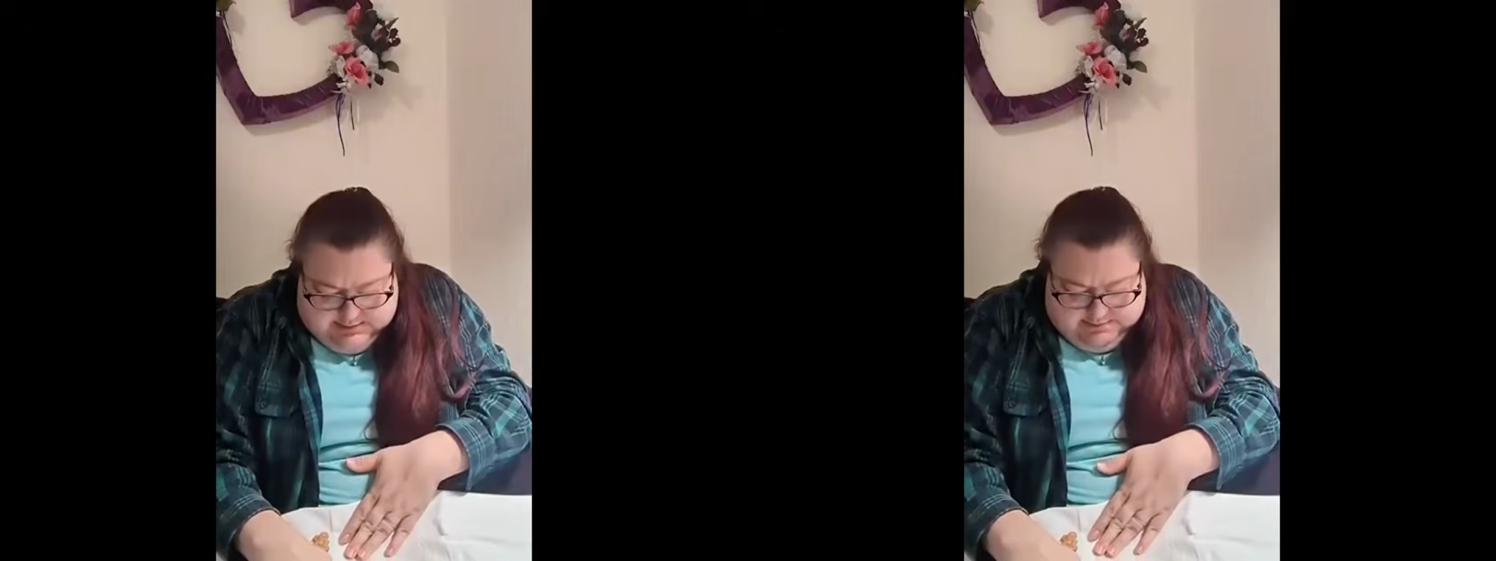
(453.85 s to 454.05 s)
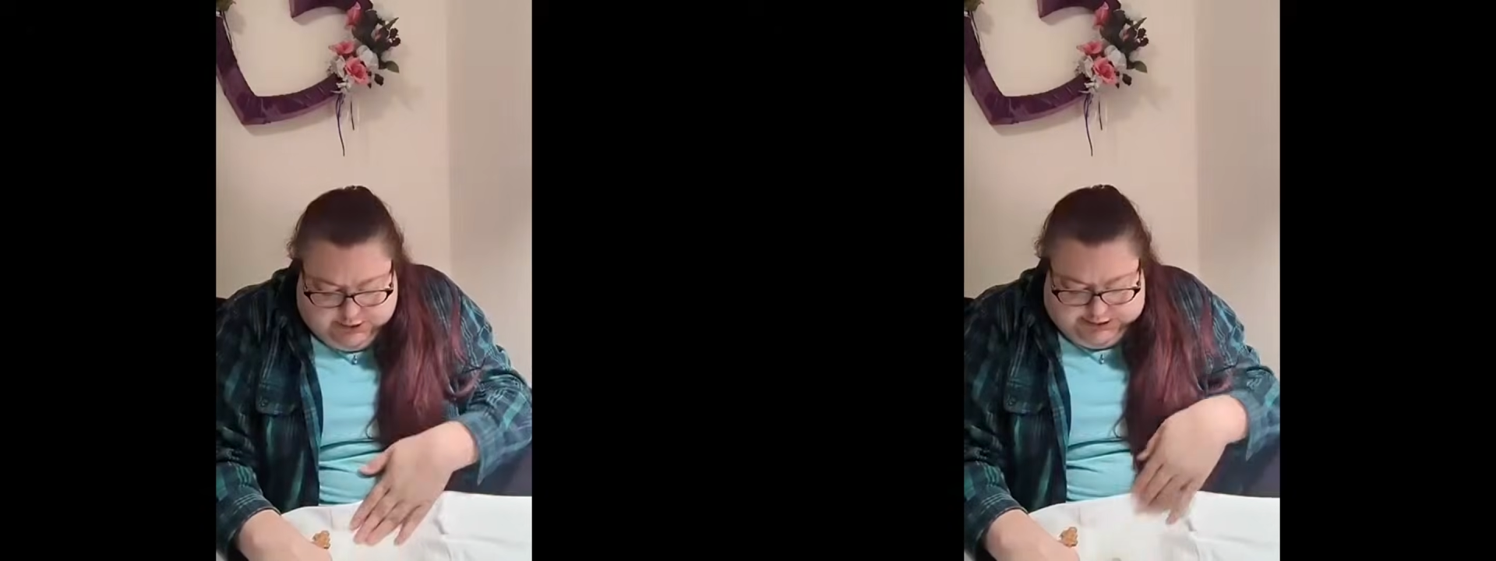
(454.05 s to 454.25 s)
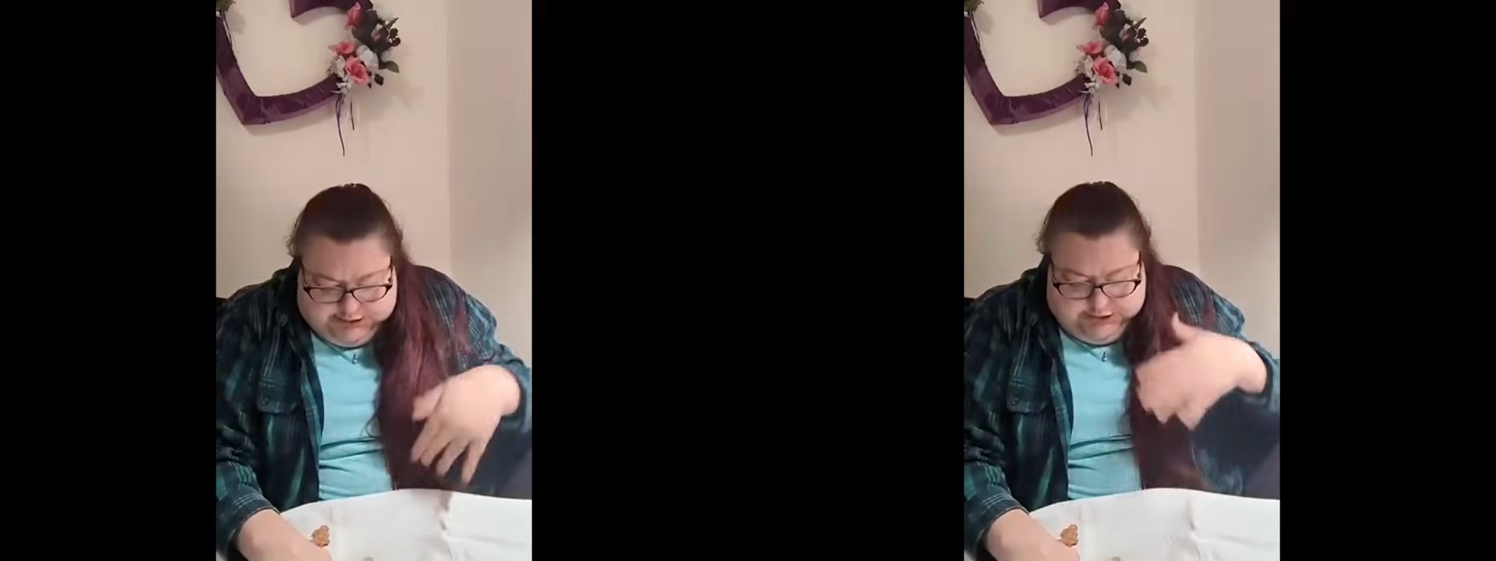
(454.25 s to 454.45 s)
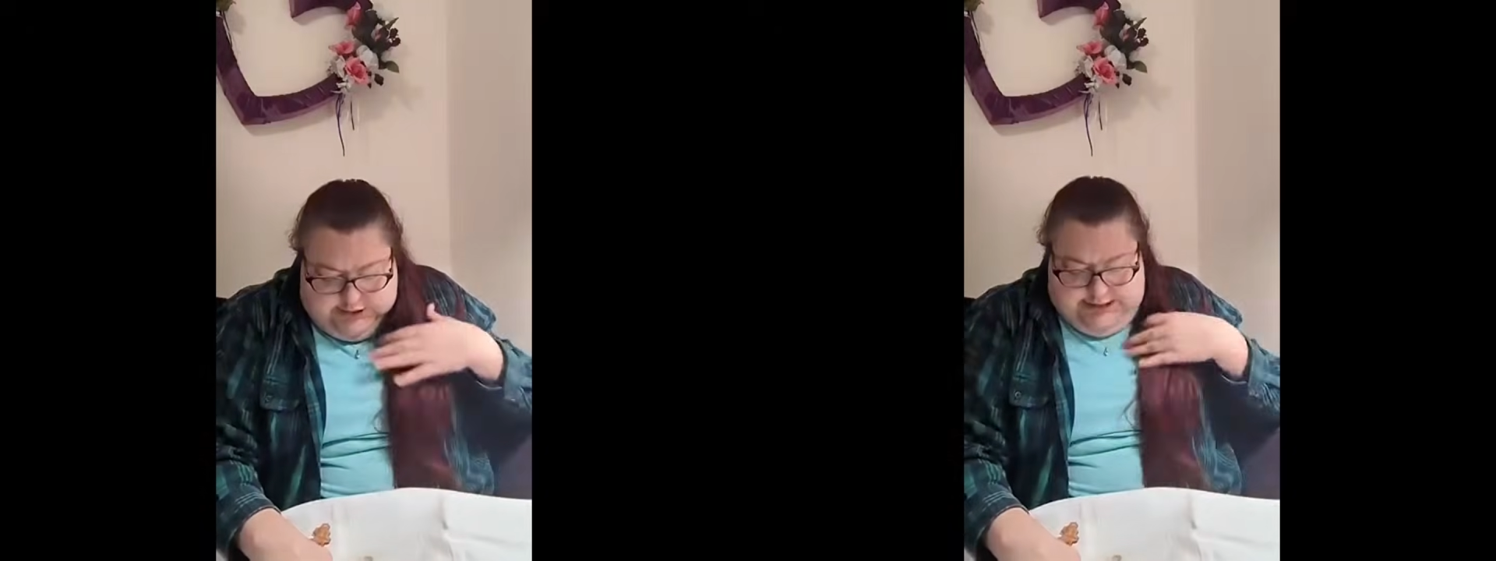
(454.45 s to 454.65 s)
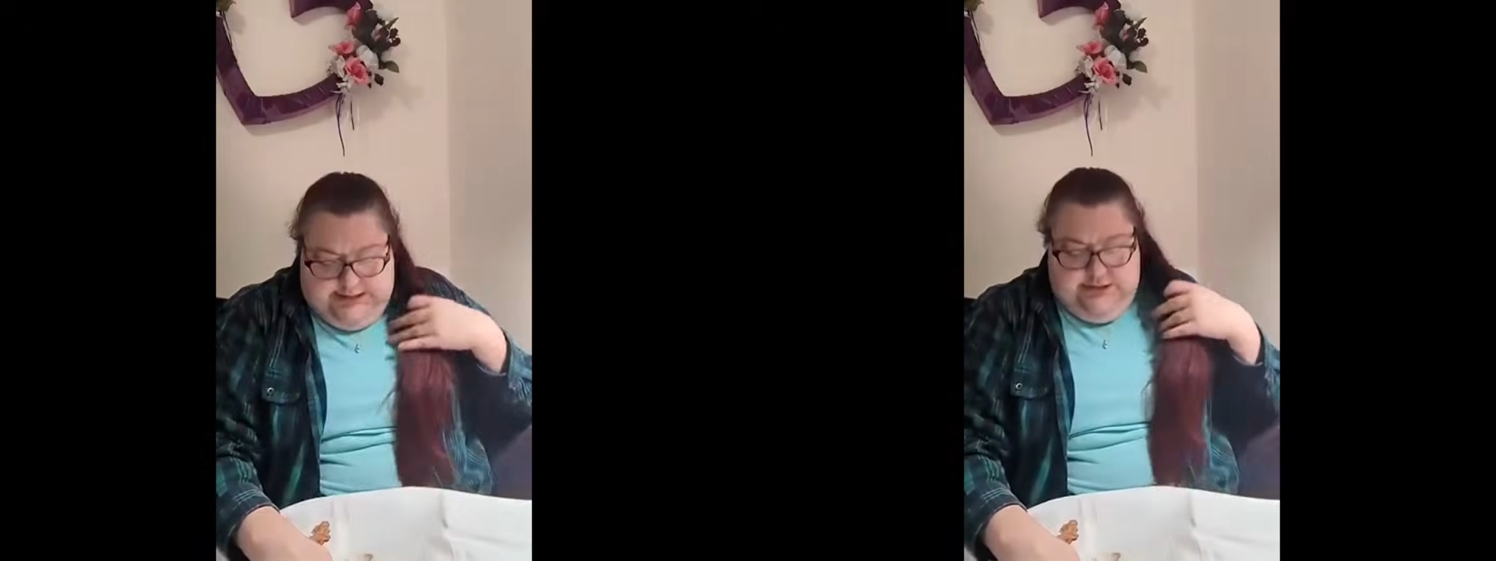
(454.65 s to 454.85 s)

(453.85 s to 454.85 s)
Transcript: marks on it.